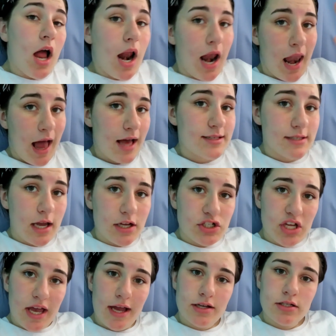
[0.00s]
Last I
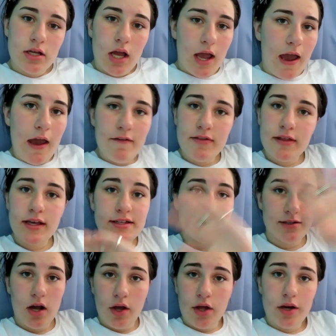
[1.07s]
checked, everything is
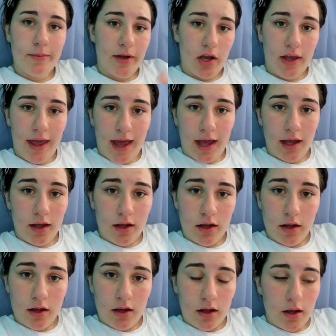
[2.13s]
not going to be okay,
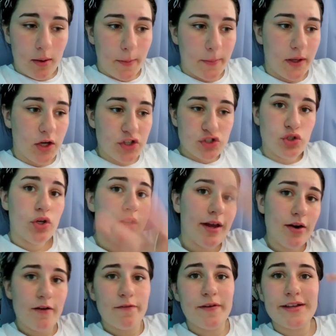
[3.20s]
because you
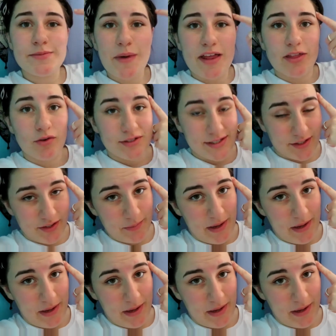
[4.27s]
cannot fix my thoughts that are in